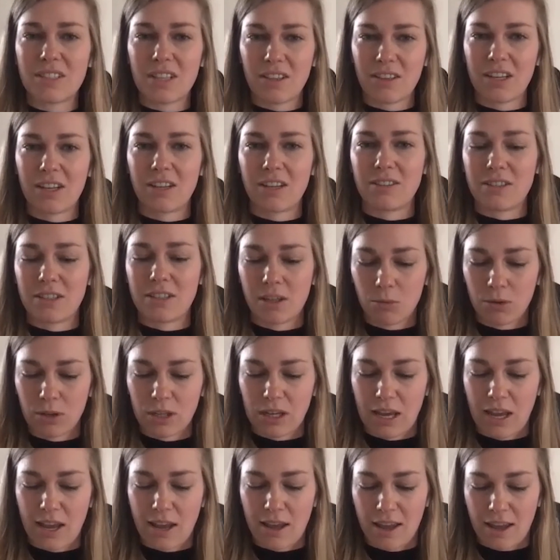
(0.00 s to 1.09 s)
that the
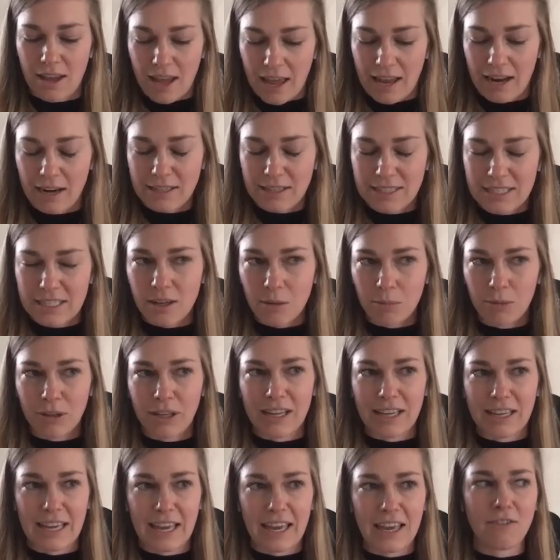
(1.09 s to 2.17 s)

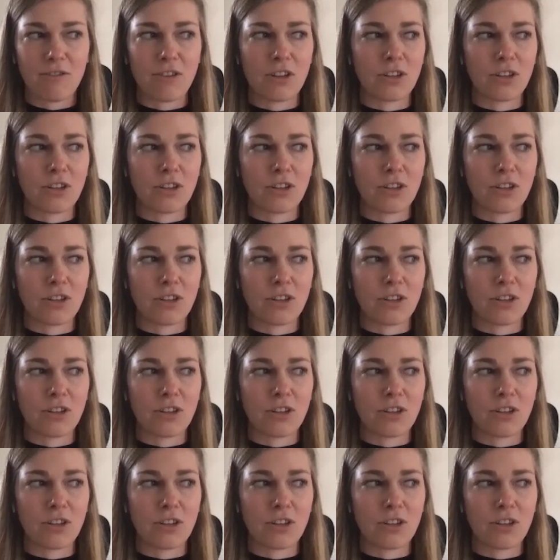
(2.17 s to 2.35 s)
NCAA gave